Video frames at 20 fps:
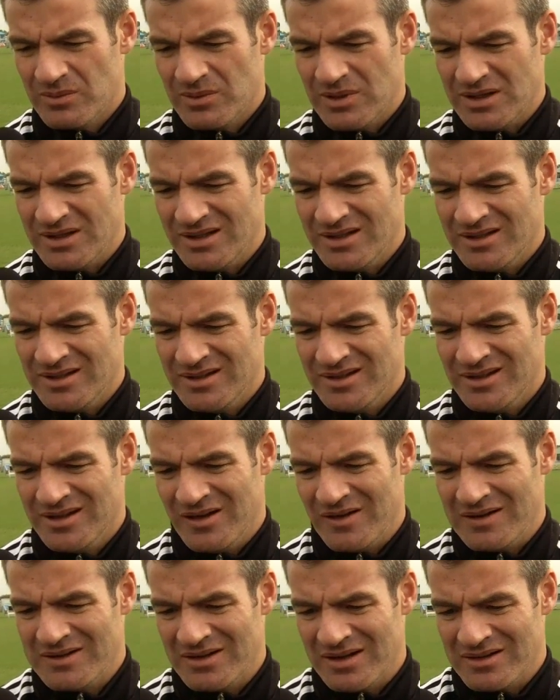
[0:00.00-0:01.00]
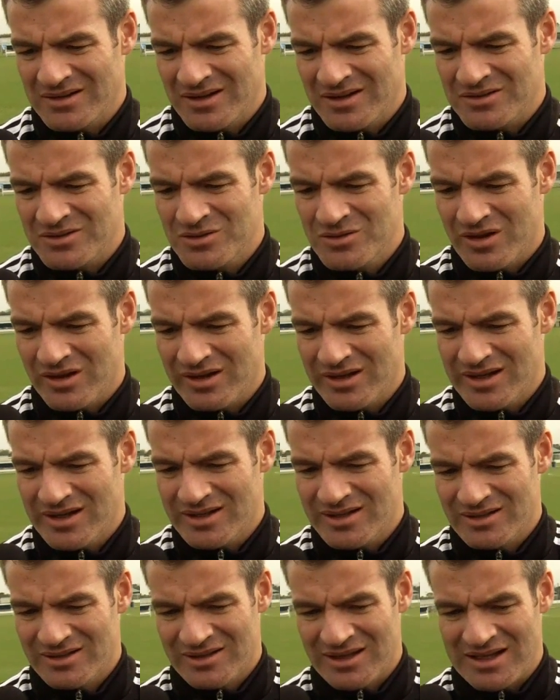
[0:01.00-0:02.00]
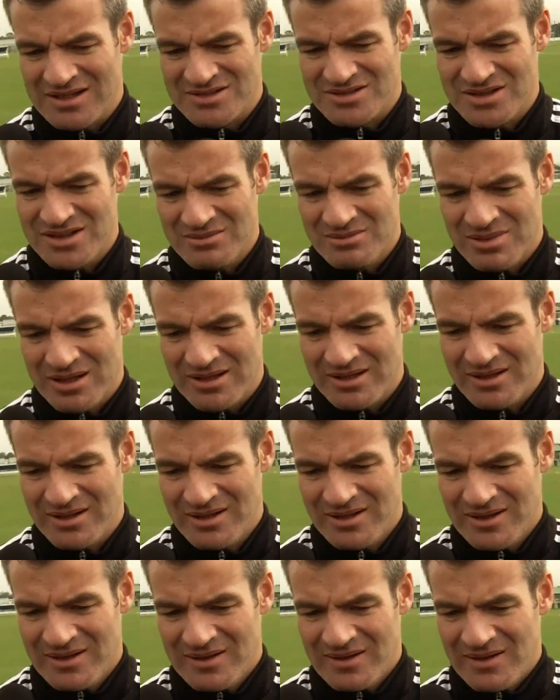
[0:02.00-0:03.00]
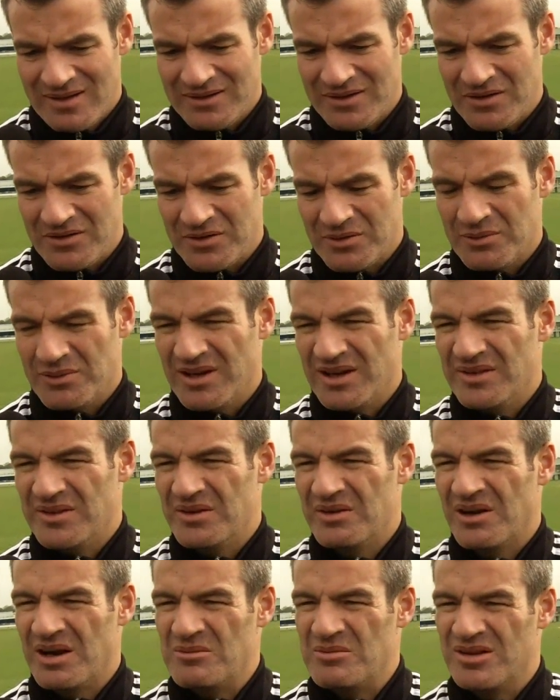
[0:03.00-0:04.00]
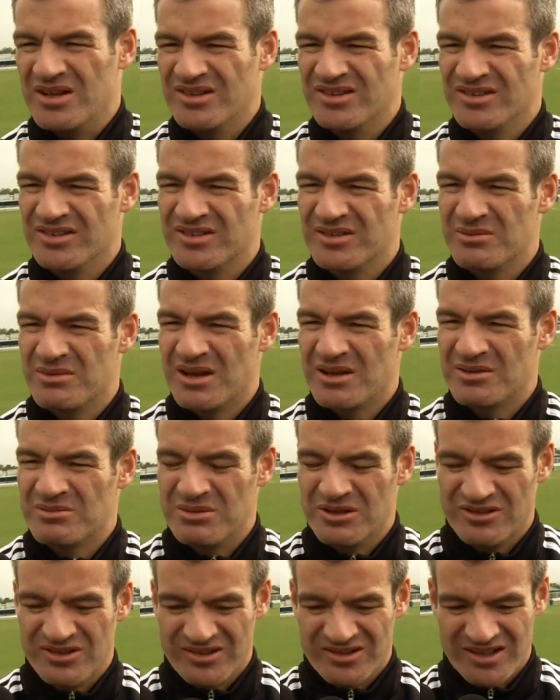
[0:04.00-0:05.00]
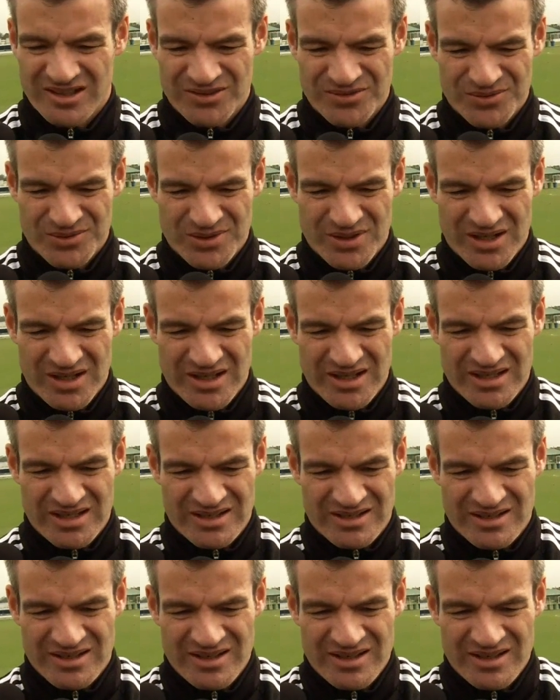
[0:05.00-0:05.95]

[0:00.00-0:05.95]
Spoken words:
knew the league last year, but I don't think we had the right pieces to be able to be successful in the league,